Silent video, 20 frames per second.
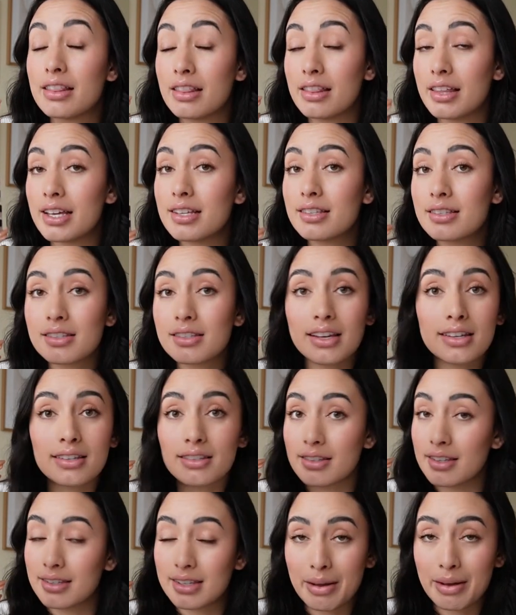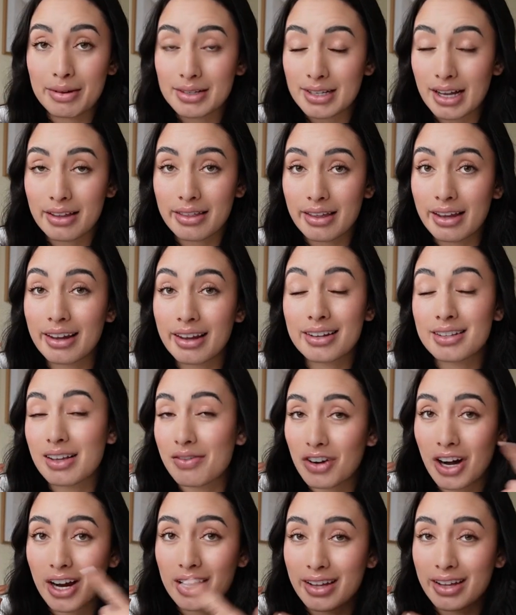this is the same exact thing, except
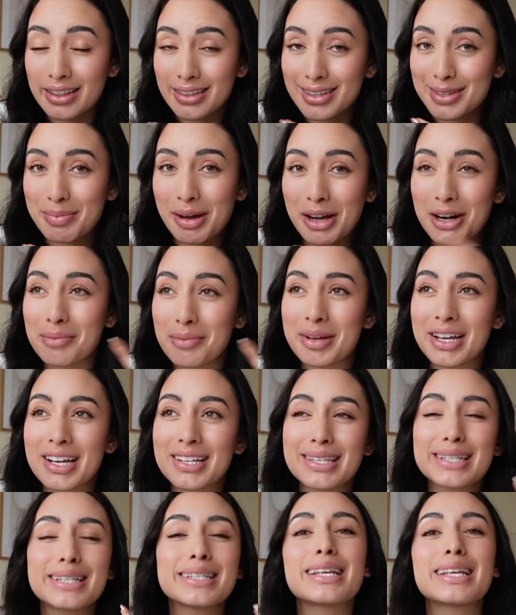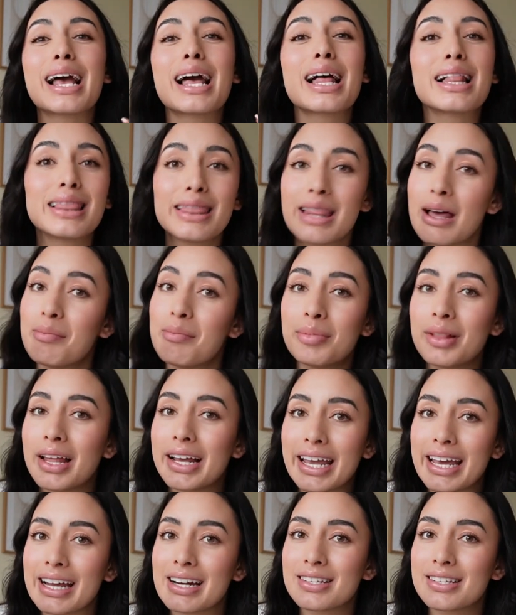for I like this better because it doesn't clump
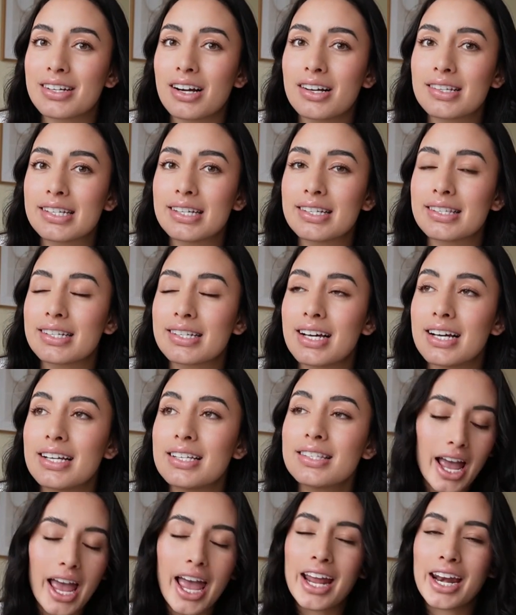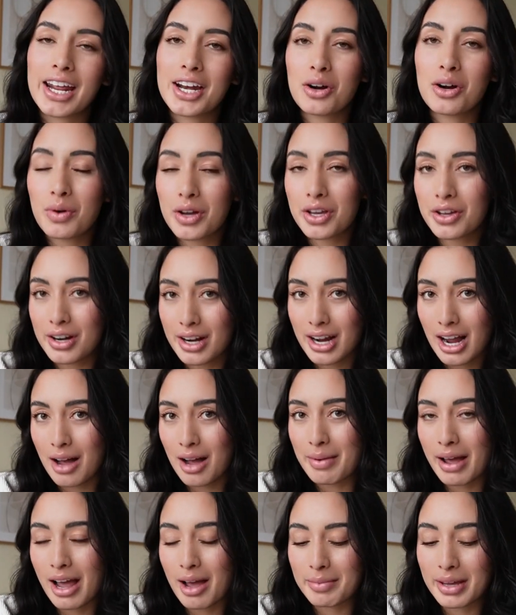like Anastasia's does. And I don't want you to
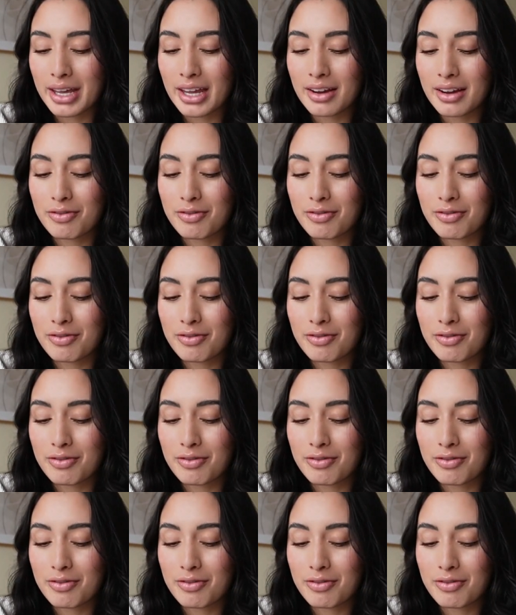come at me